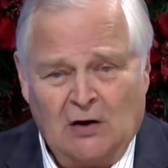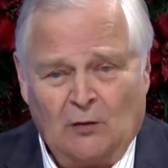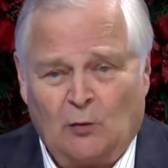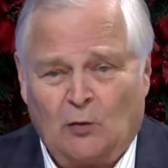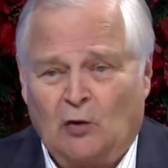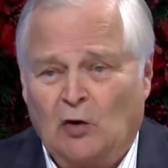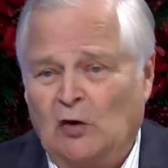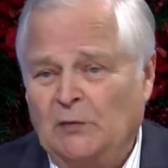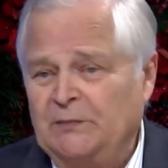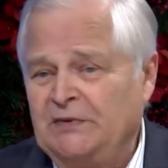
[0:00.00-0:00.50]

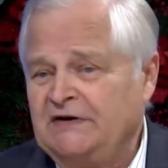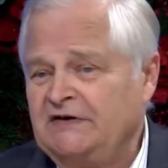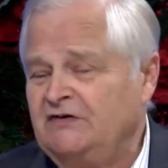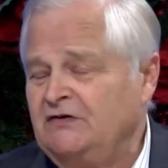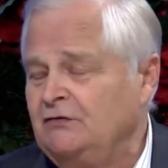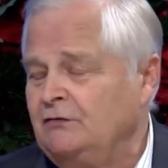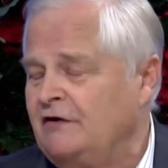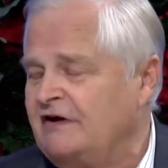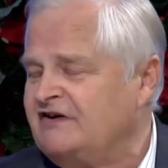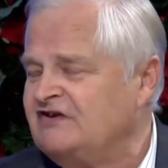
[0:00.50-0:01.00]
We're hoping
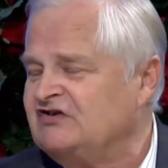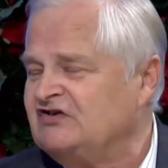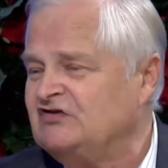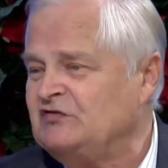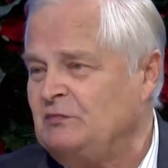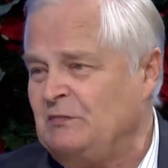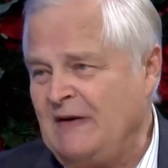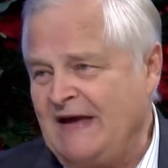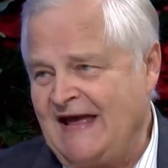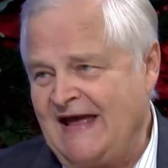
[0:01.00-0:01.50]
to
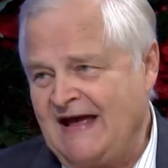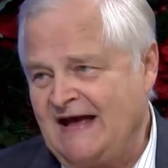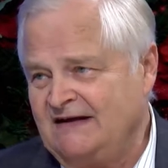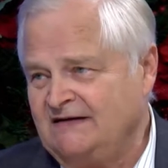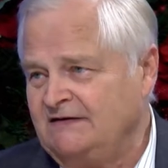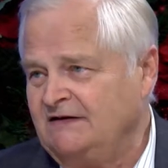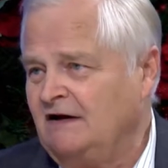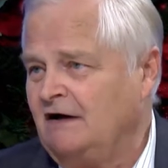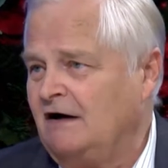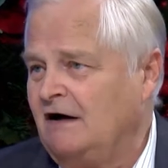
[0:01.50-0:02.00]

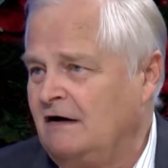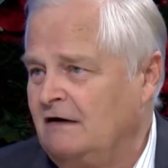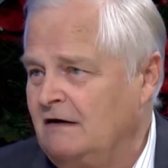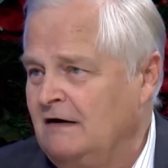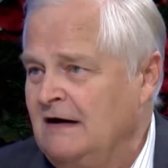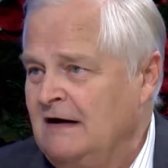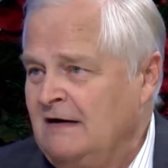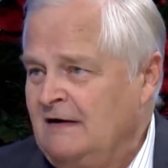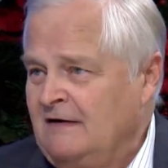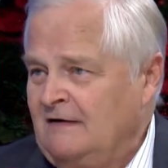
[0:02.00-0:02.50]
expand our
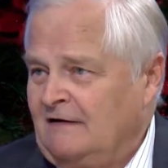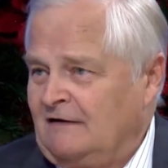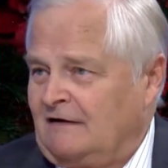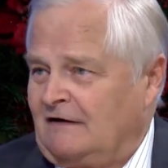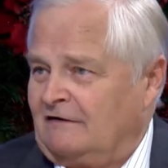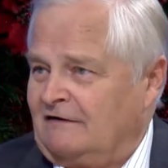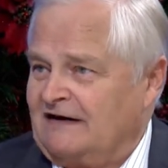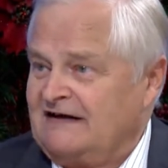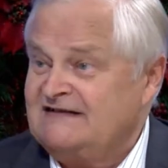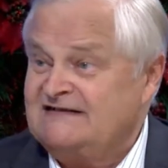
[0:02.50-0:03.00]

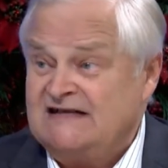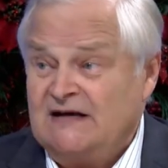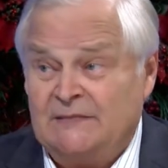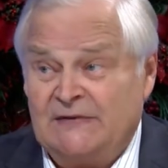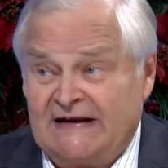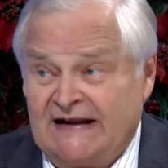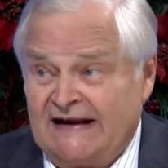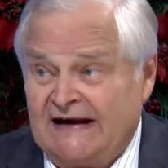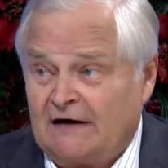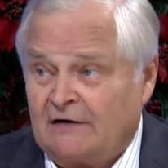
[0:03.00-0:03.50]
our
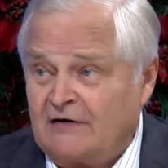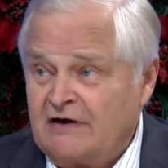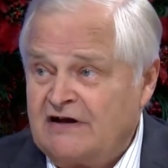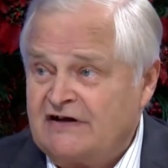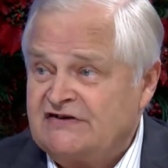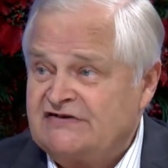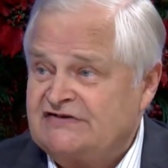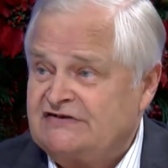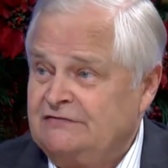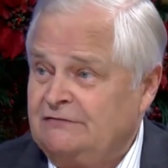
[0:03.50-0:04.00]
exhibit
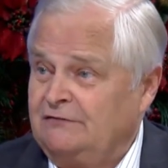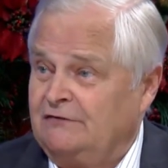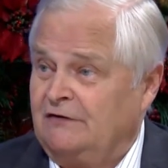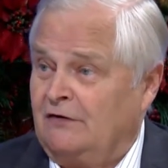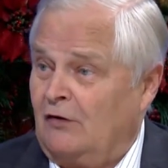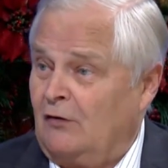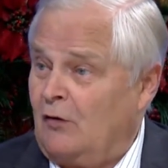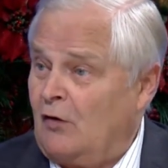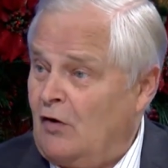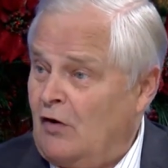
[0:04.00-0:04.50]
areas to
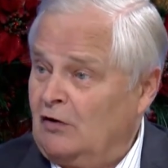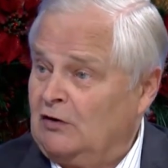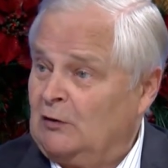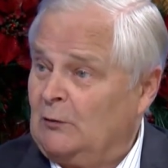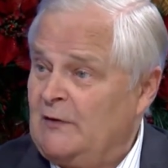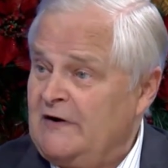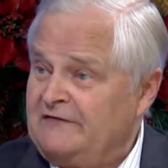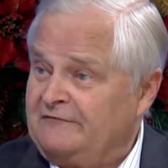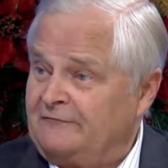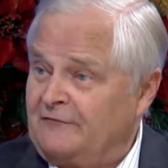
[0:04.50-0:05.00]
go all the
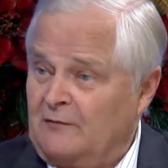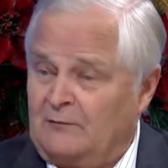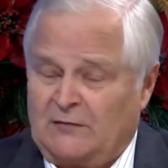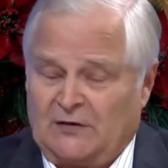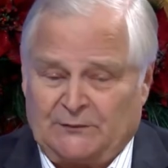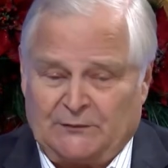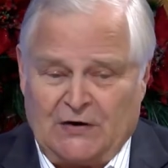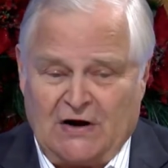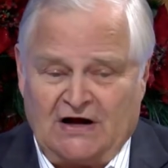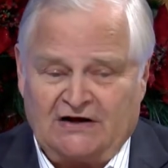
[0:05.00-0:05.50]
way from
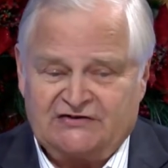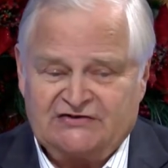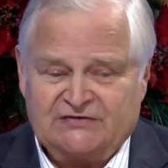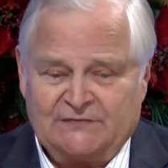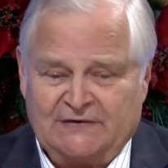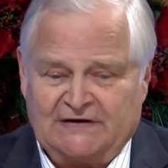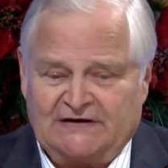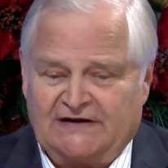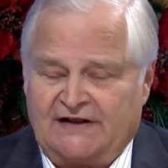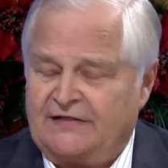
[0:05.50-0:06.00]

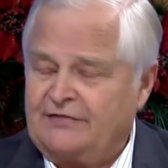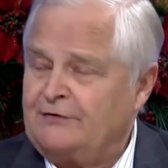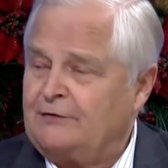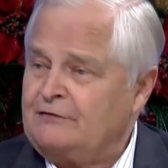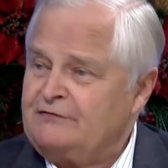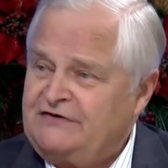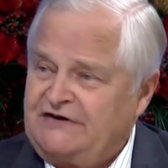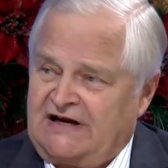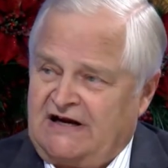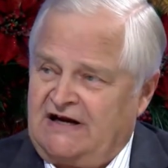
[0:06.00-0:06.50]
approximately
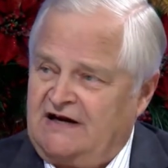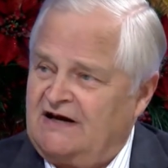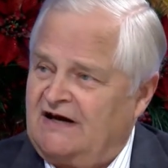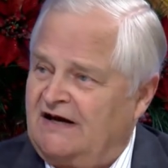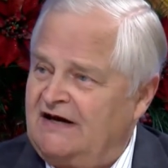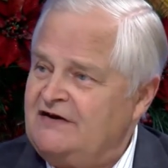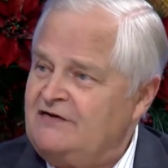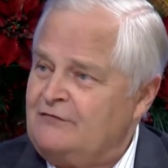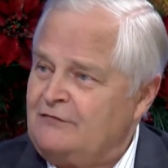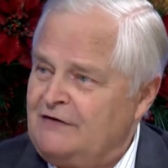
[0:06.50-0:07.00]

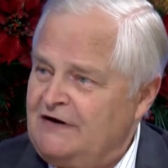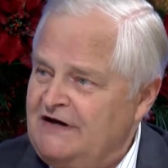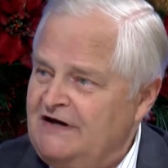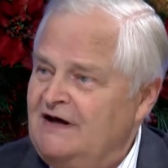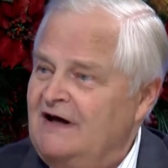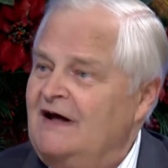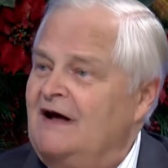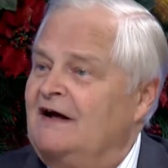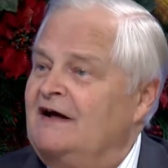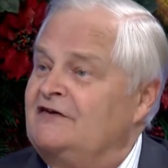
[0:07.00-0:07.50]
1,300
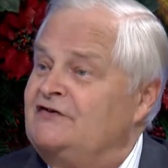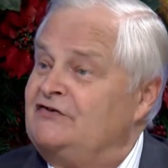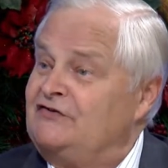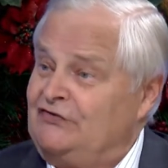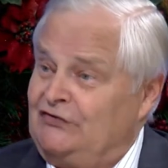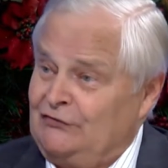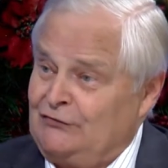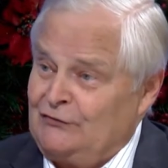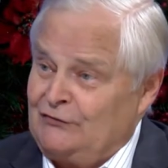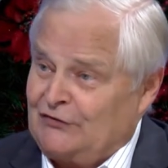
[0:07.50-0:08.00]

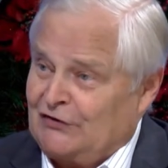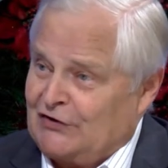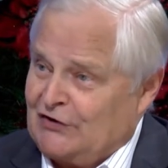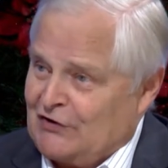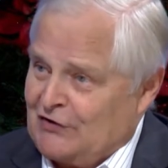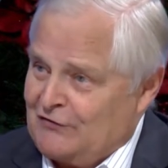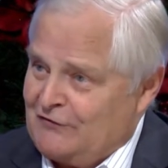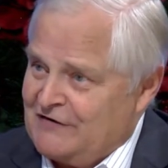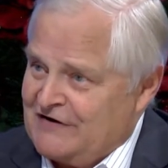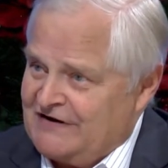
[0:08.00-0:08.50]
to the
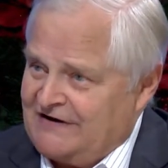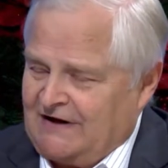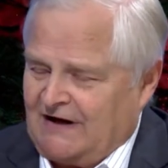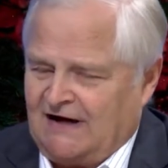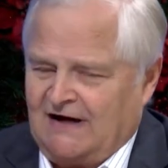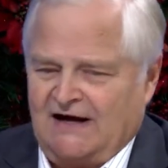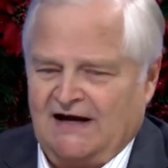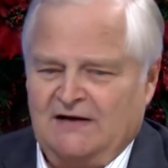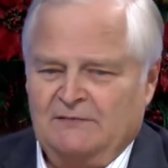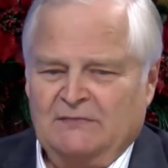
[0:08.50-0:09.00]
current
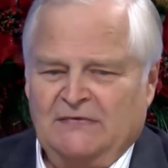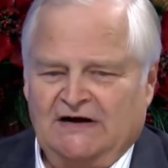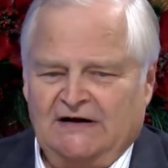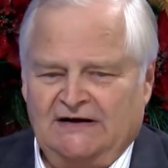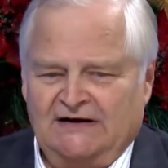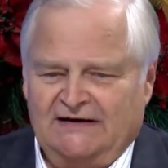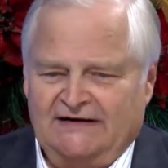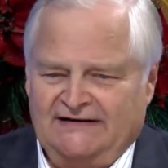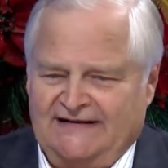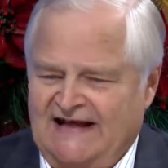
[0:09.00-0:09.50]
time,
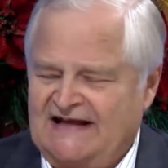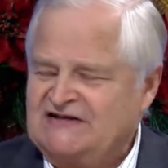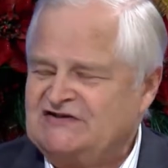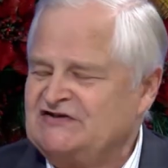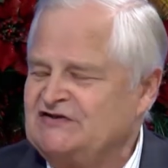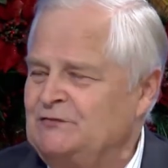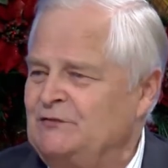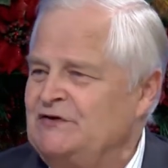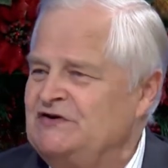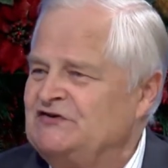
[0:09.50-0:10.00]
uh, and that's
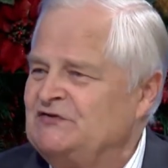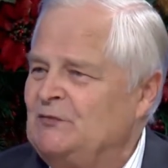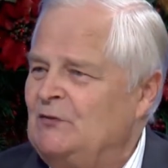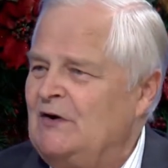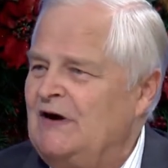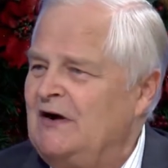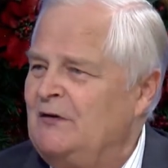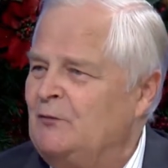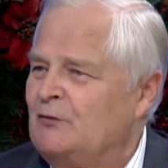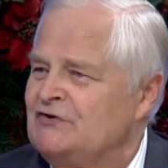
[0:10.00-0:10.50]
the reason
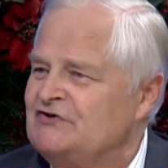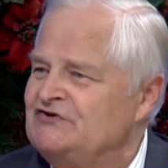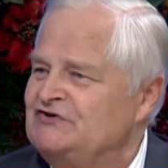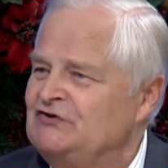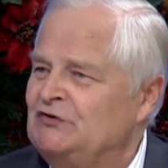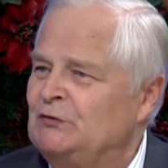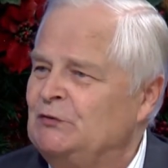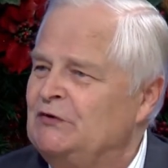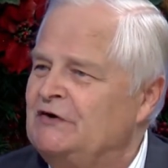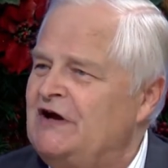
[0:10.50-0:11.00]
why we're
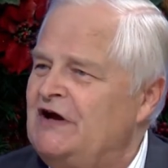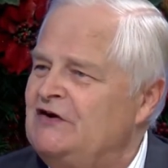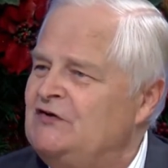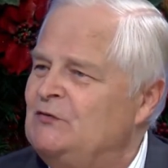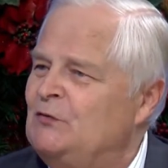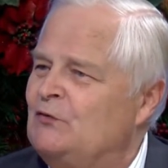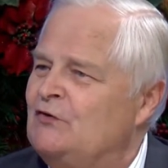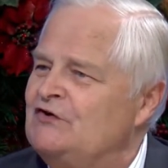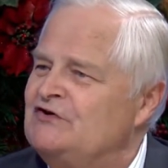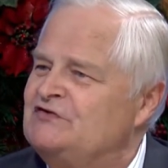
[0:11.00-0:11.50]
still working
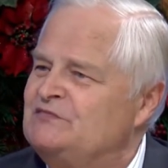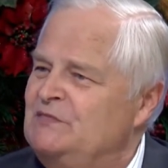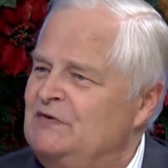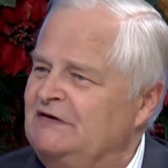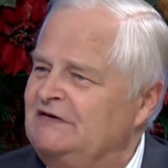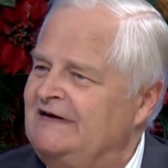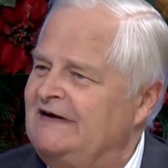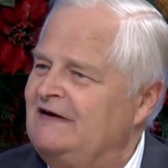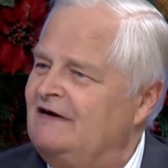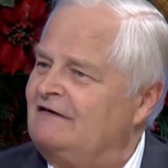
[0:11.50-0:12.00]
towards
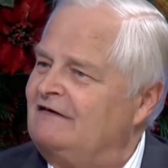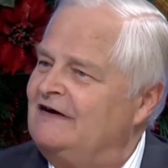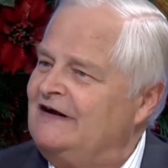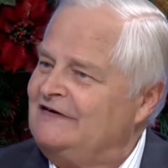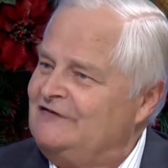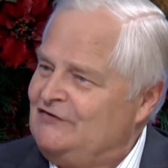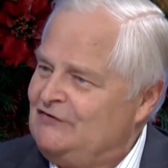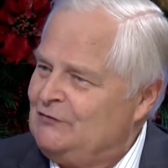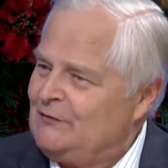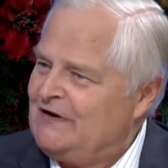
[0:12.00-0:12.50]
building our uh,
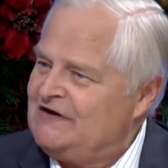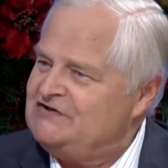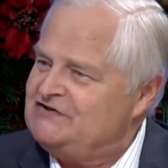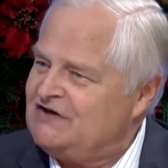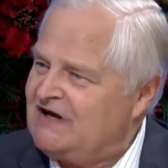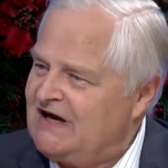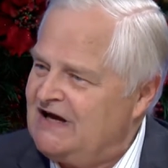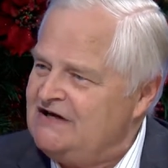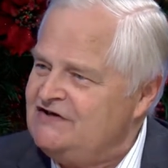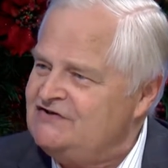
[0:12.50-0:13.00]
new
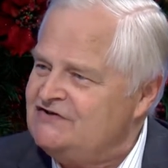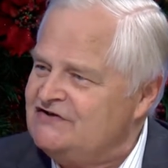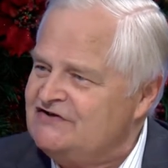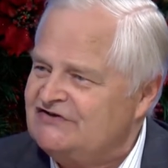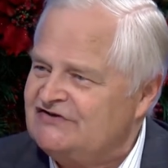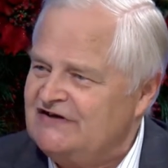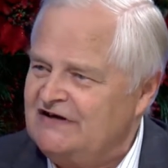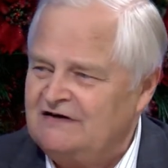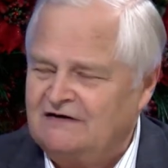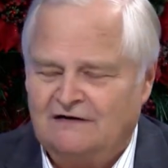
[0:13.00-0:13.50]
education
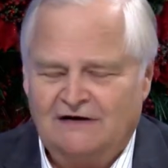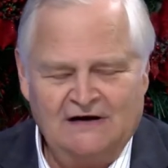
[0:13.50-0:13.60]
center.